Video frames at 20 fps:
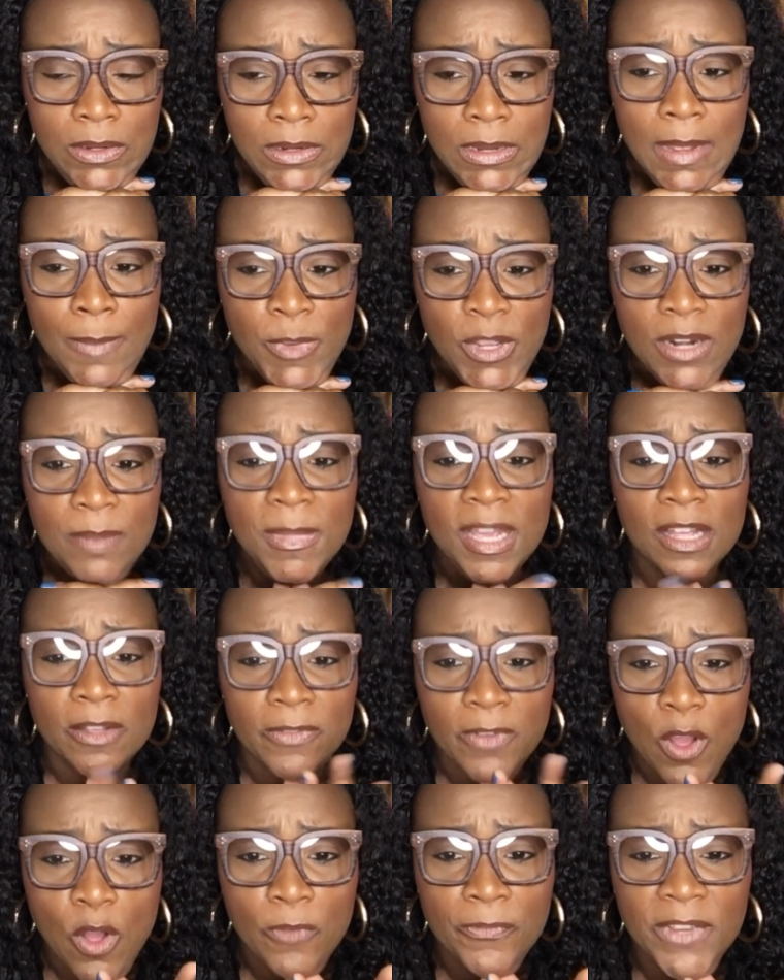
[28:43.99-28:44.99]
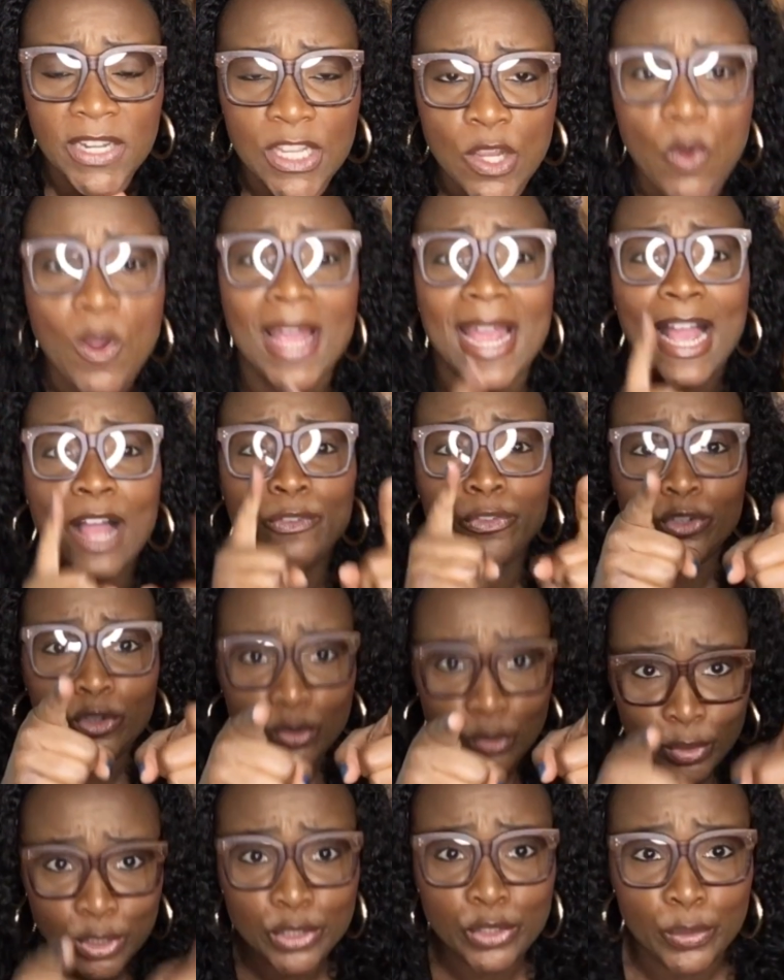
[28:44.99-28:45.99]
I'm going to make a whole video on how you
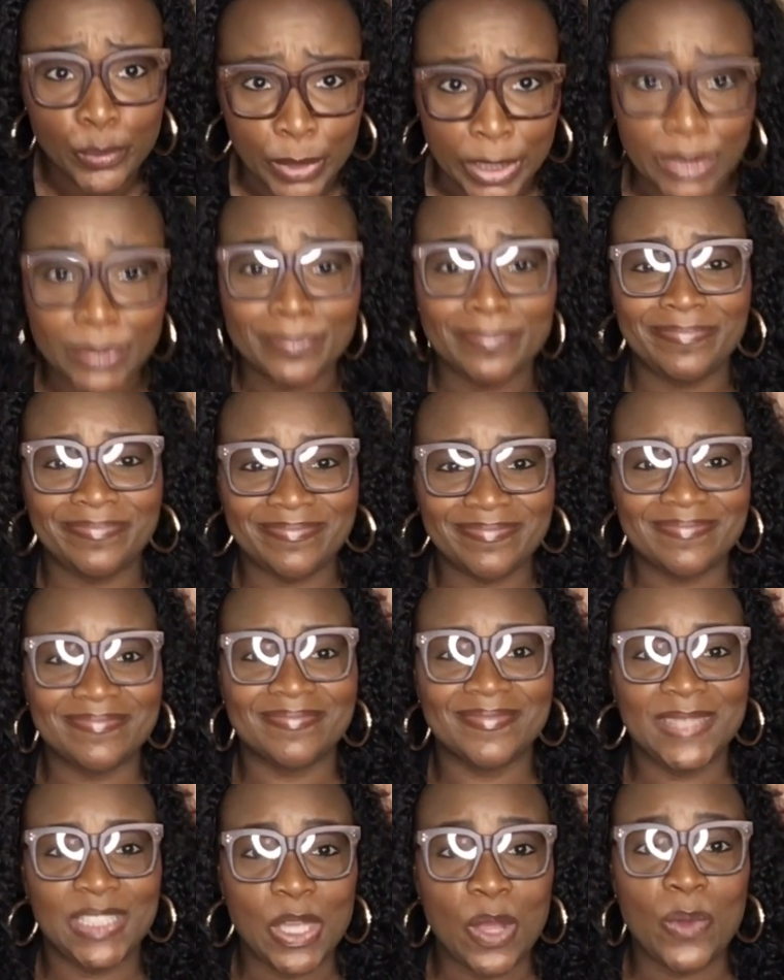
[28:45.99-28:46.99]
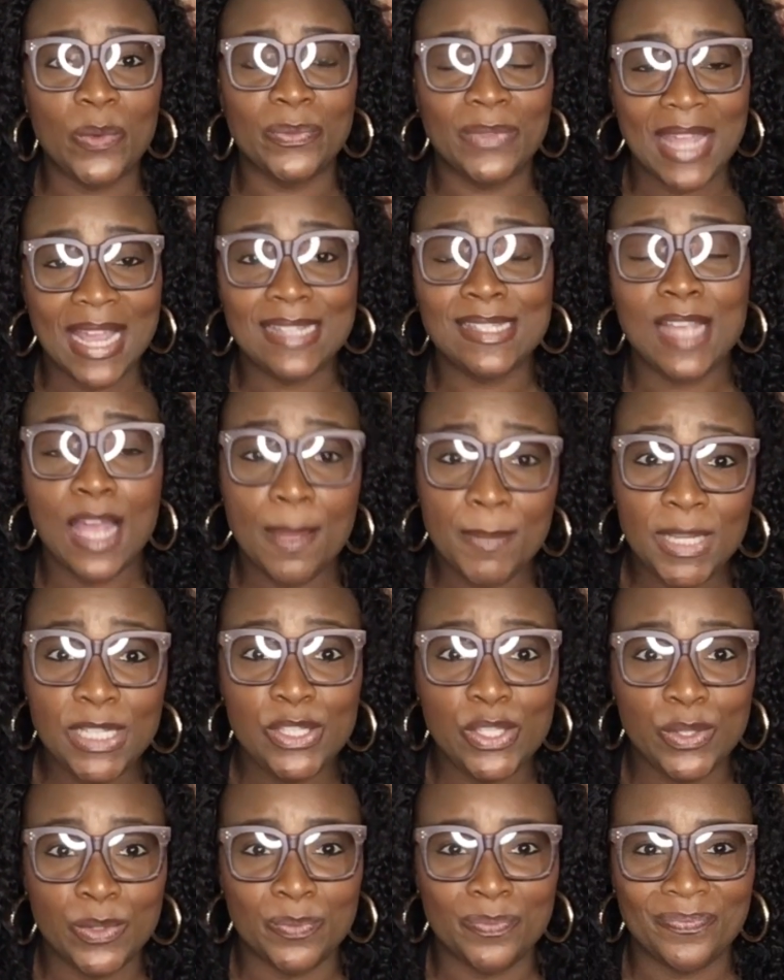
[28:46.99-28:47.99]
can do it. So, that's coming
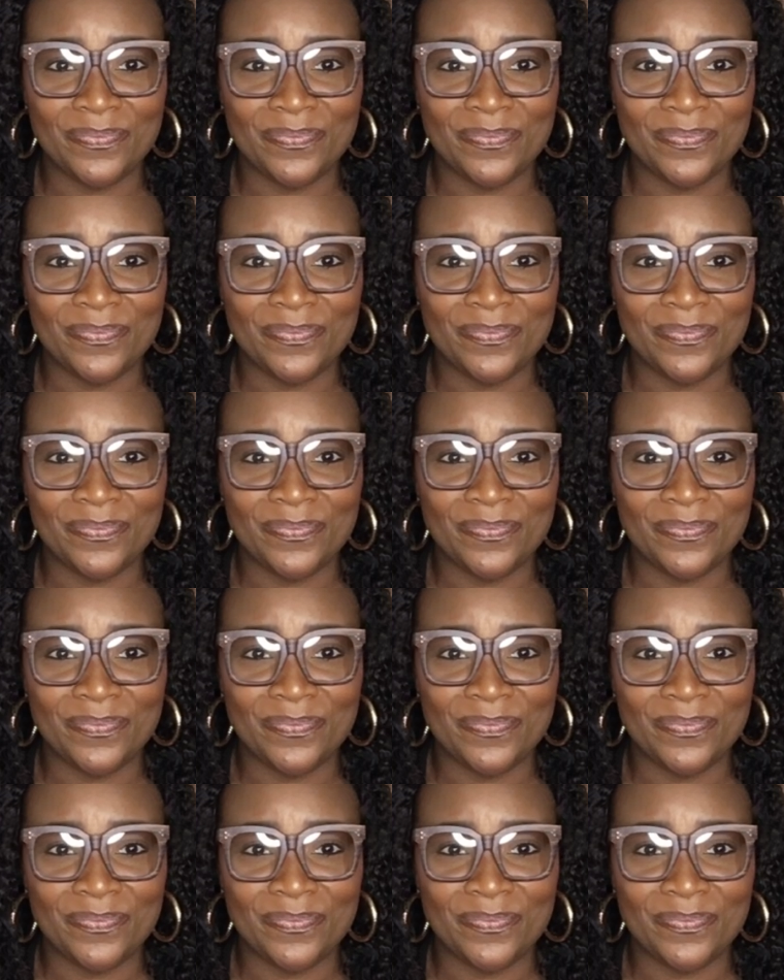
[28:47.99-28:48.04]
too.